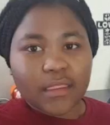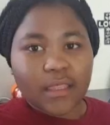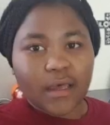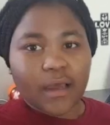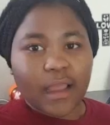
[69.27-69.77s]

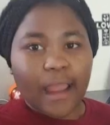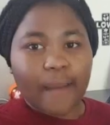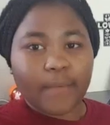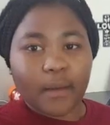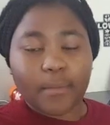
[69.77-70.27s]
the
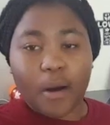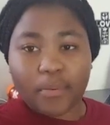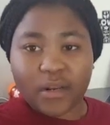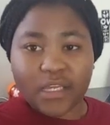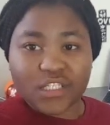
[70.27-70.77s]
Caribbean
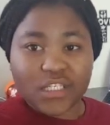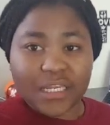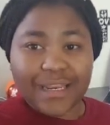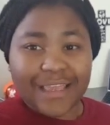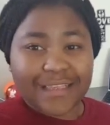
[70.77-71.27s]

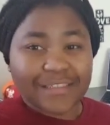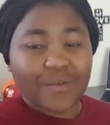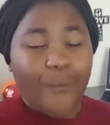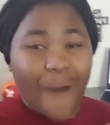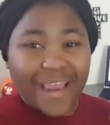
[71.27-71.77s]
population
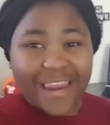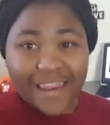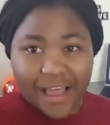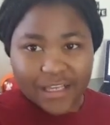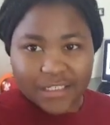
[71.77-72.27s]
is quite
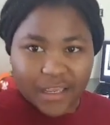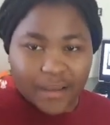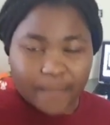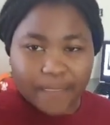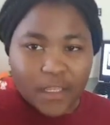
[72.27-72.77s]
large here.